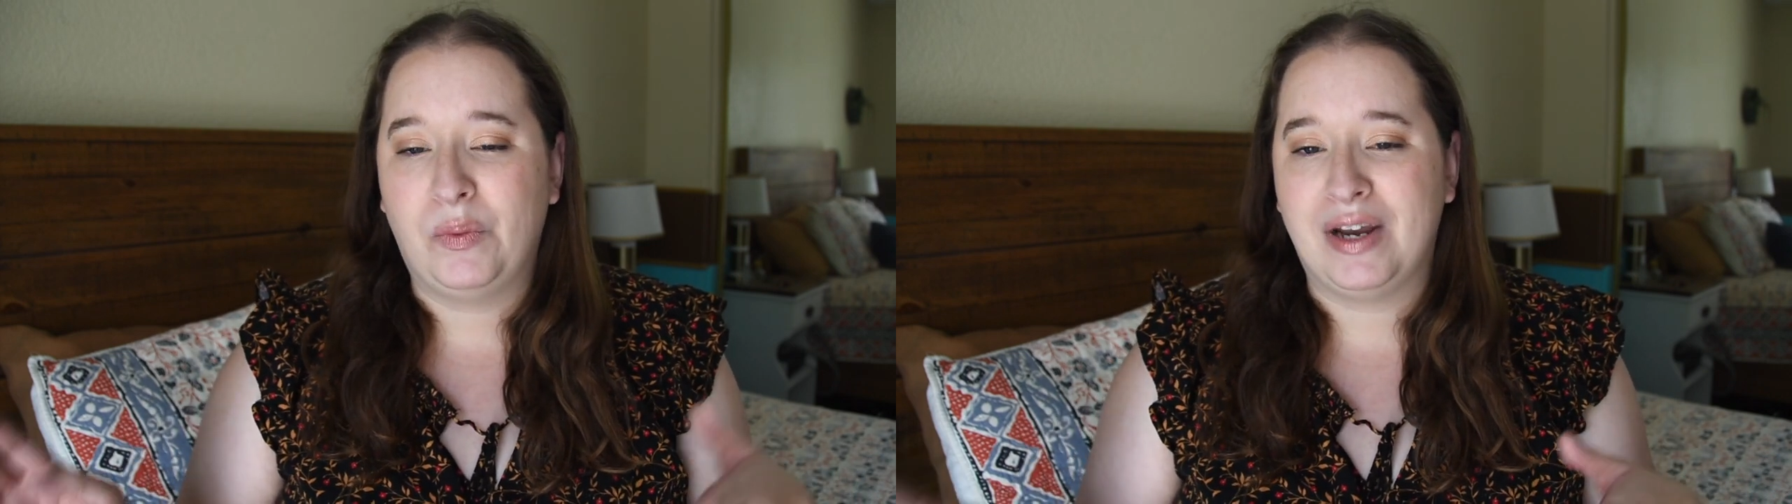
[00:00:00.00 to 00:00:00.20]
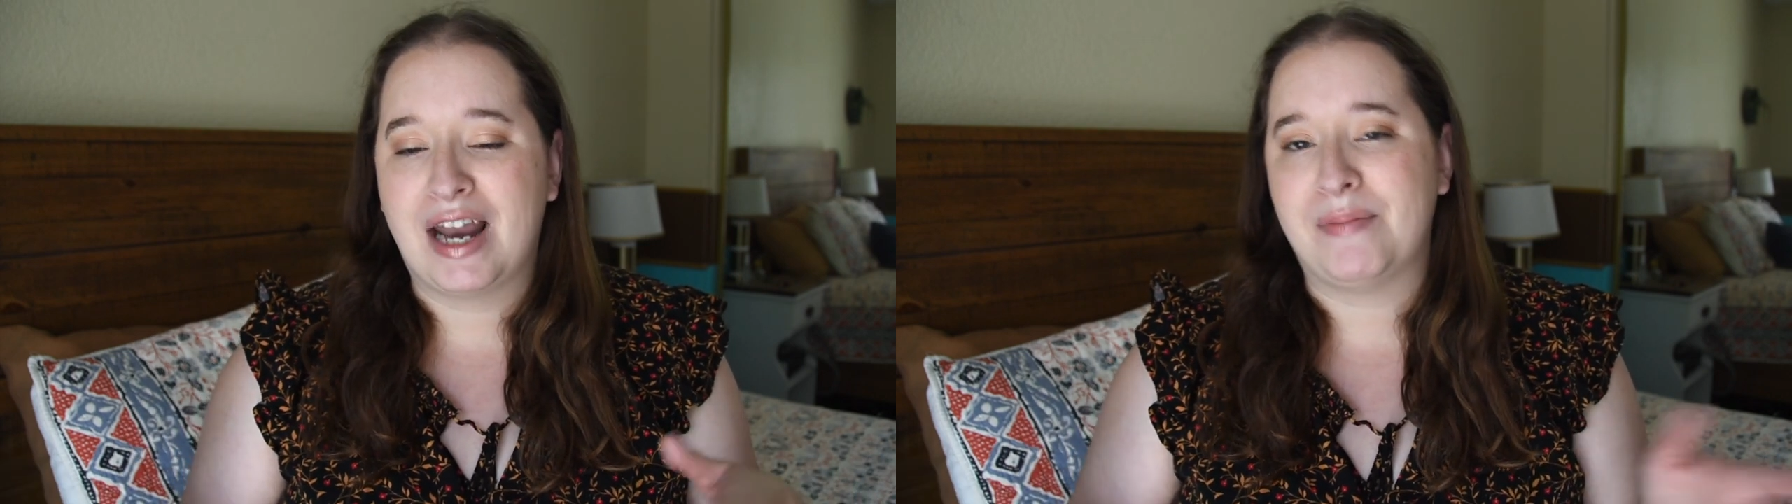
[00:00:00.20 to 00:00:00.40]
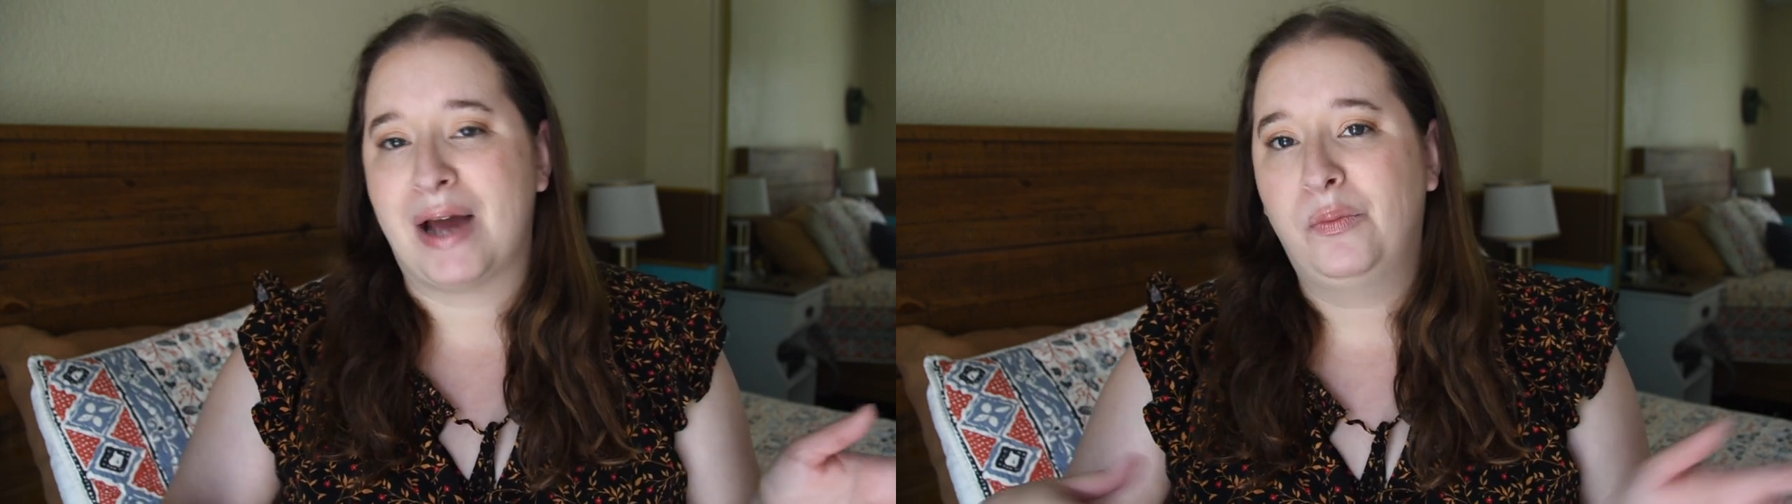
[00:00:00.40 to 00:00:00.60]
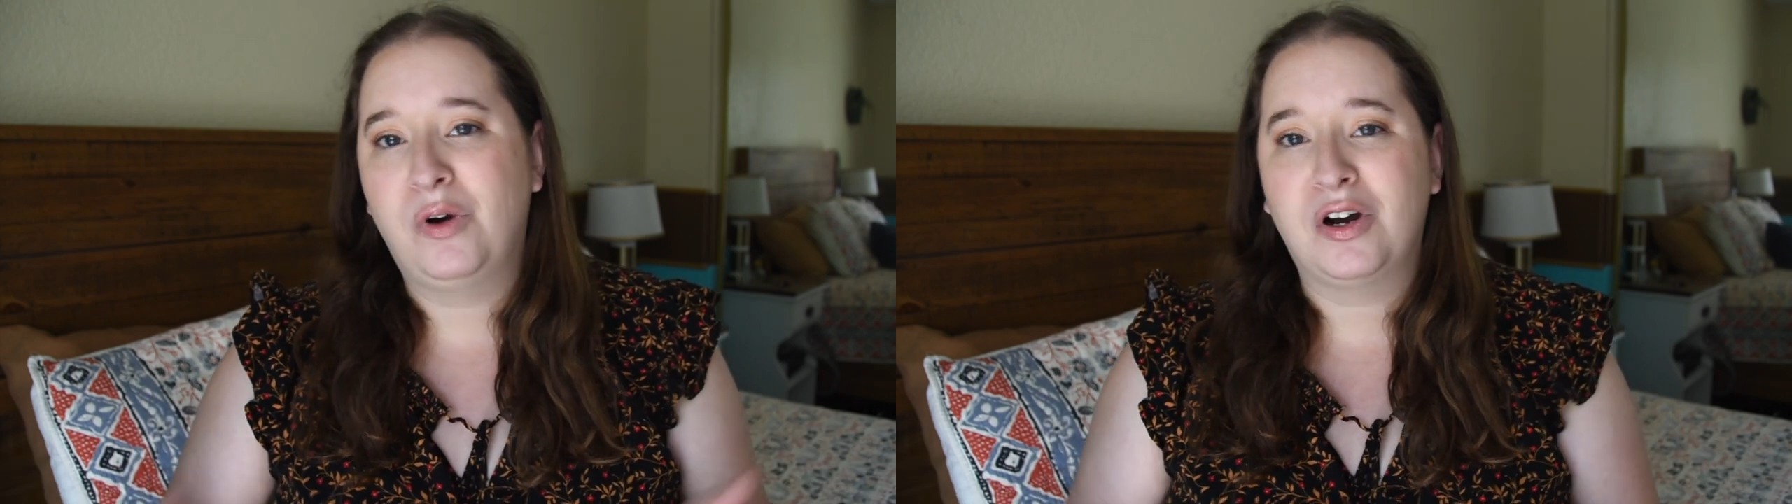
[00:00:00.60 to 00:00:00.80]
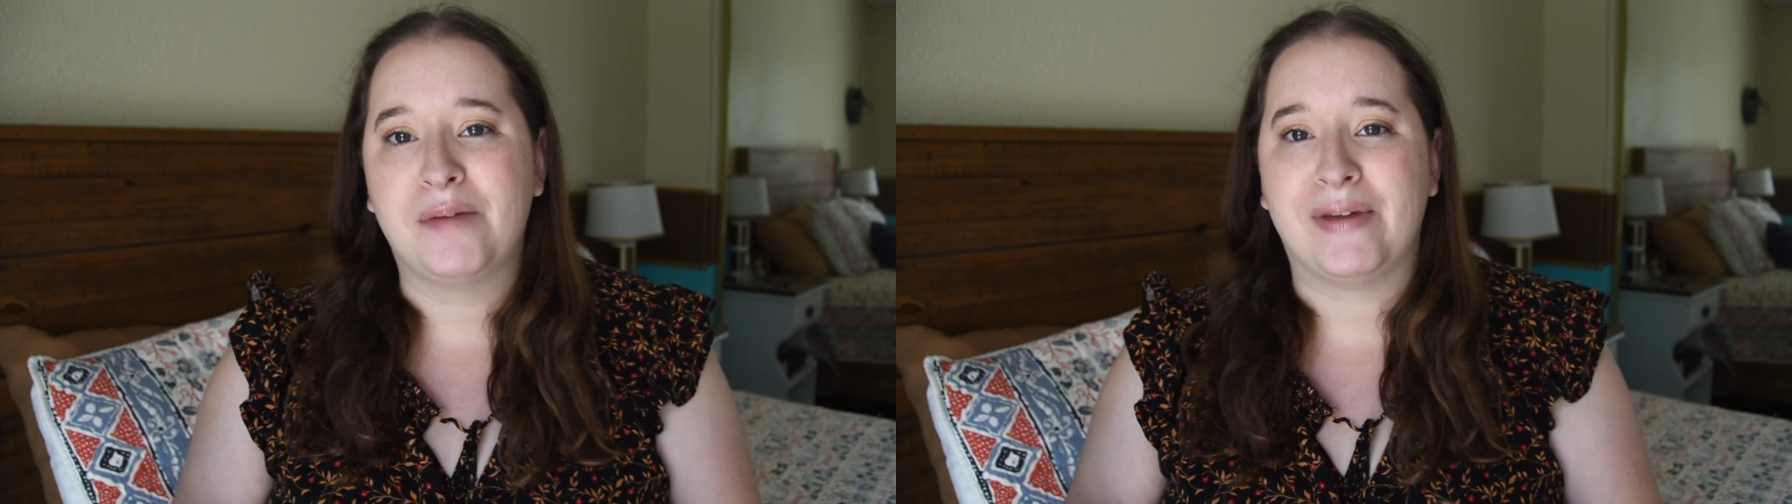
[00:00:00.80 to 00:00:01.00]
when I'm at
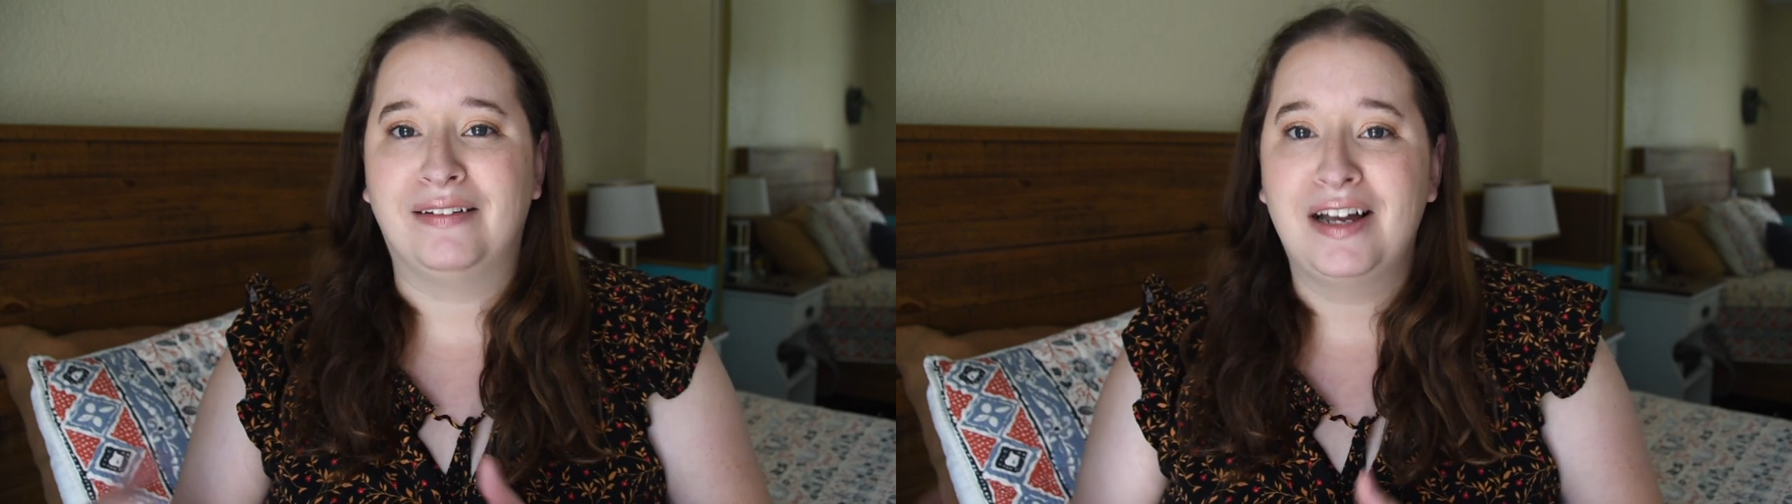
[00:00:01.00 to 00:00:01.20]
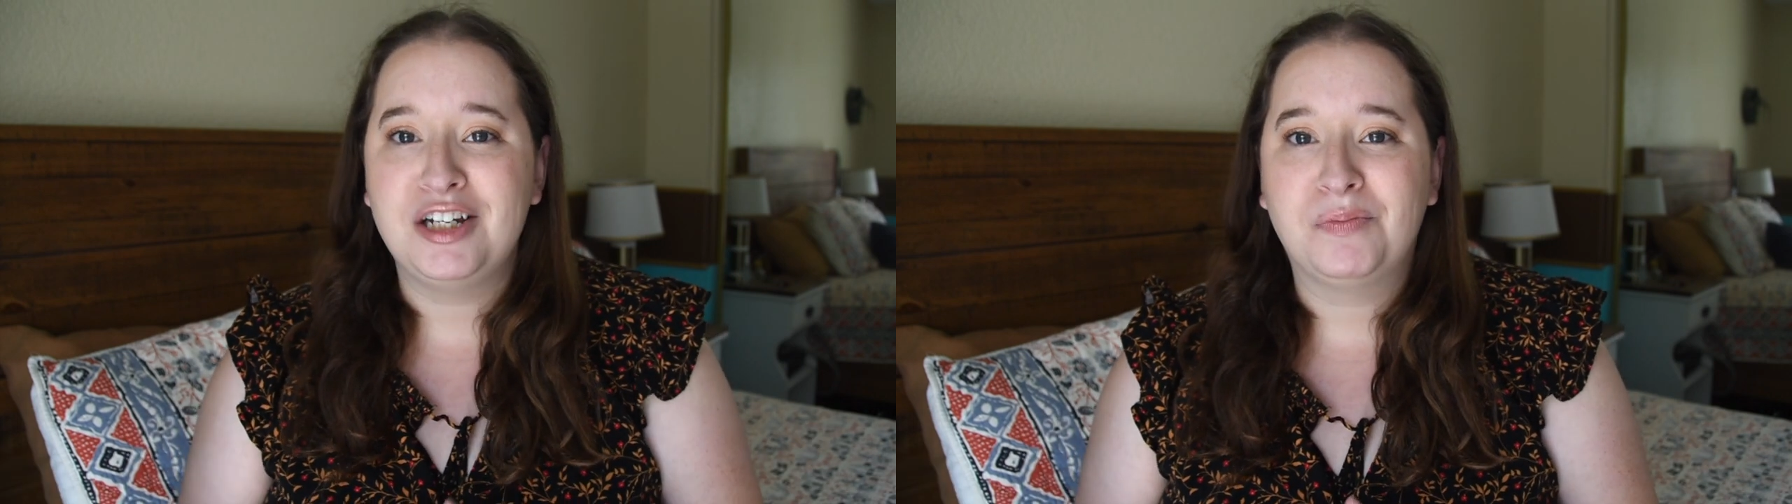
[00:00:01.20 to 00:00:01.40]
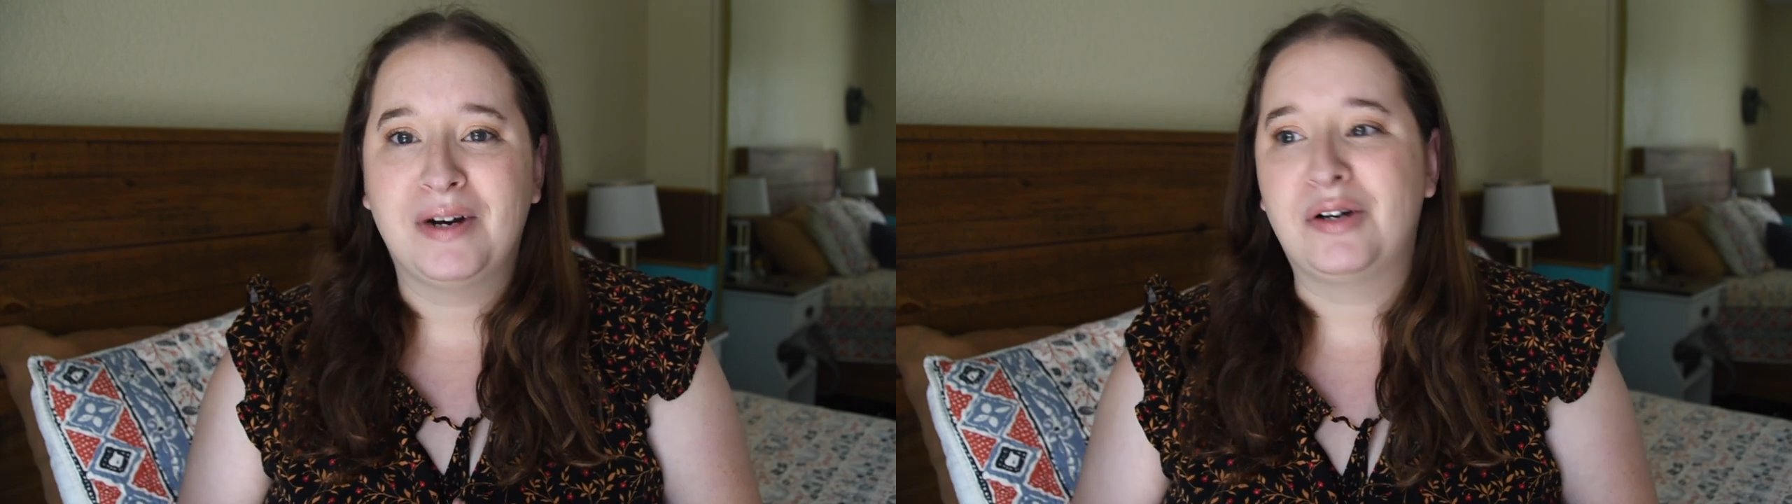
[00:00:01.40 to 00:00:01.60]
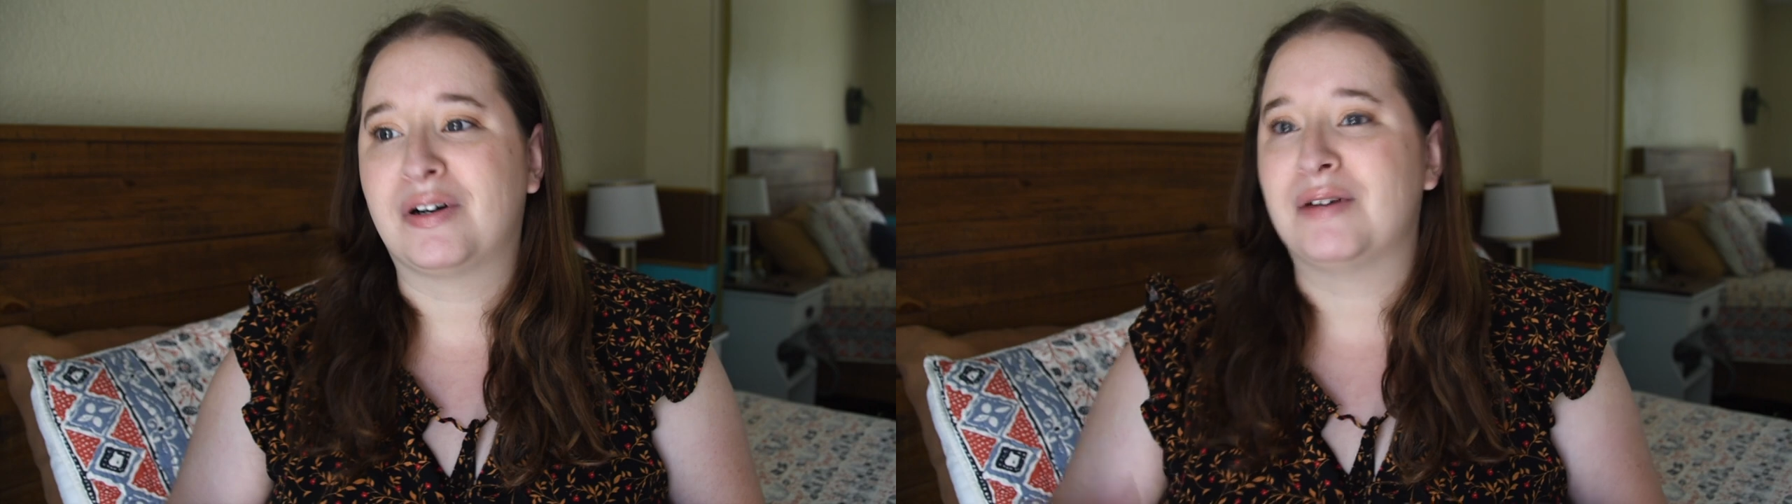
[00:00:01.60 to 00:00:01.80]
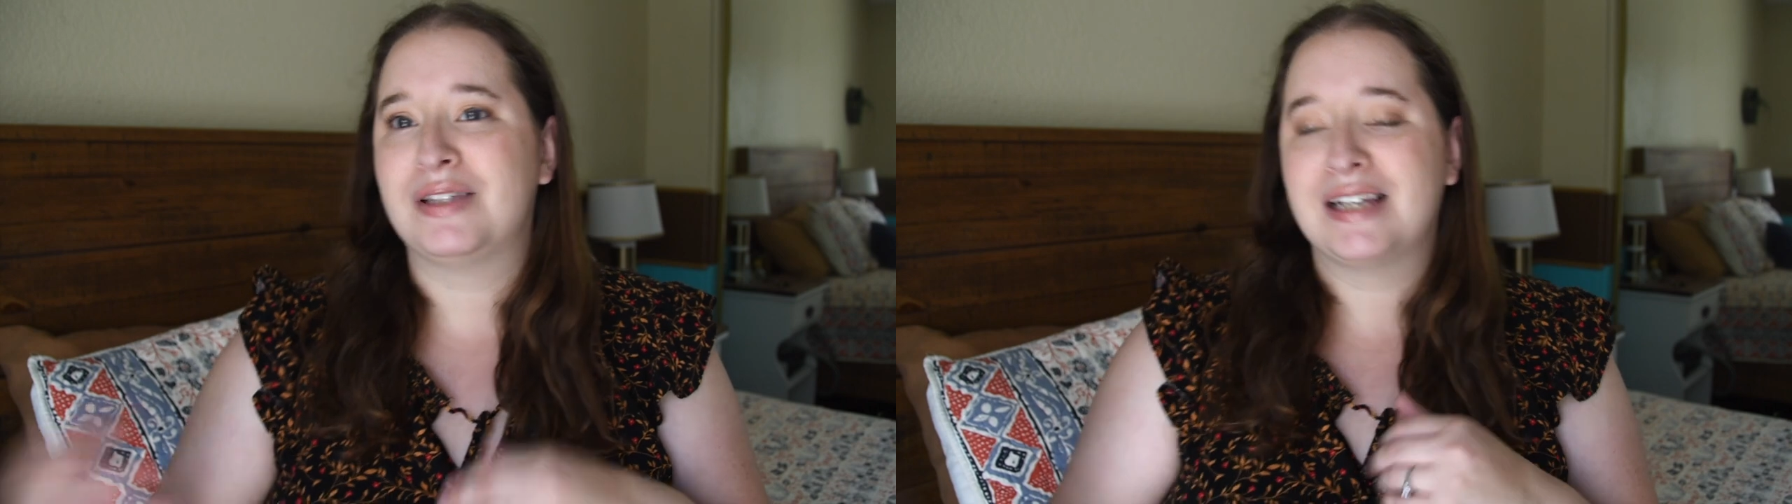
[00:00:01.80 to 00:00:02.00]
work on my lunch break or
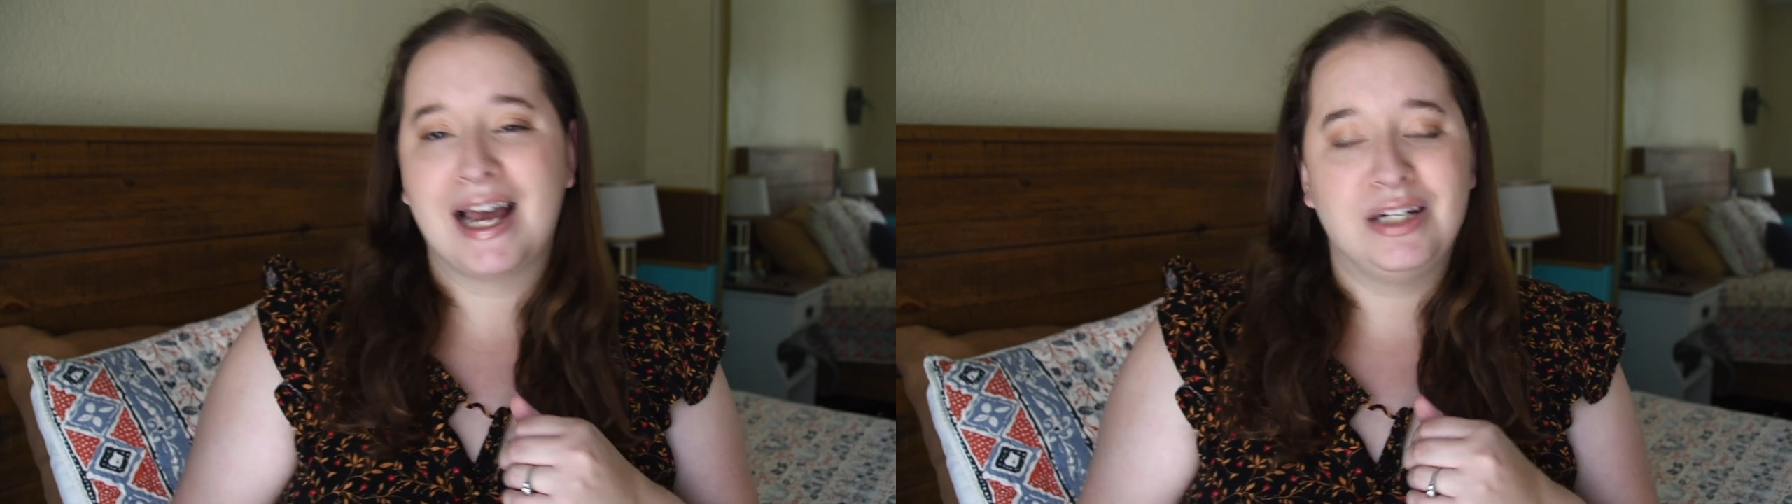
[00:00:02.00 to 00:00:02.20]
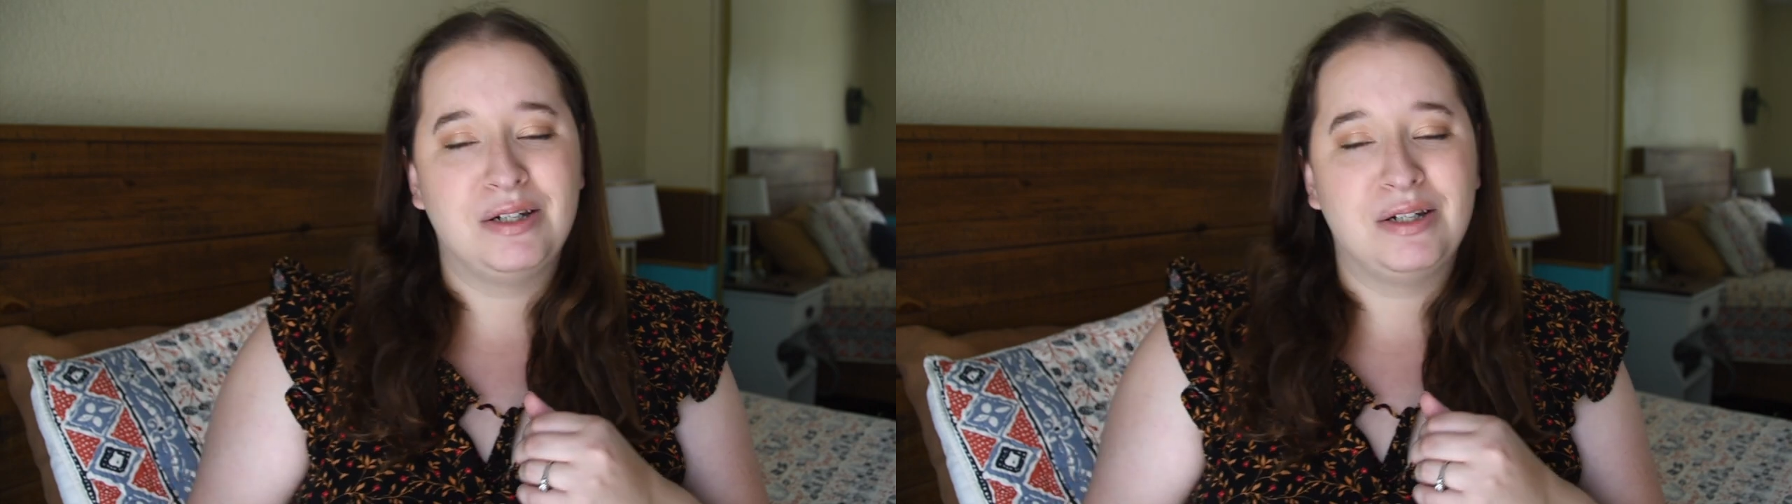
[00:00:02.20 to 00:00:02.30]
outside